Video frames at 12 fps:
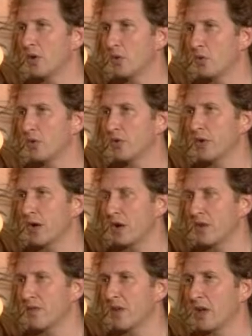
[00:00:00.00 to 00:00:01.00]
thought that
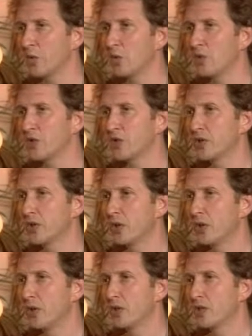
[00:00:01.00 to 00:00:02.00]
Arafat was
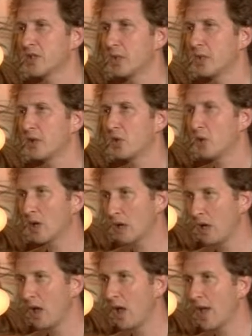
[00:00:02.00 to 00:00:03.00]
somebody who had
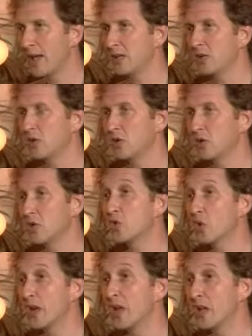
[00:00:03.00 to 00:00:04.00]
lied to
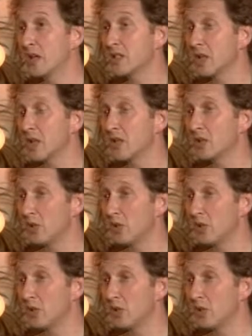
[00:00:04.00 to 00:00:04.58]
Israelis and to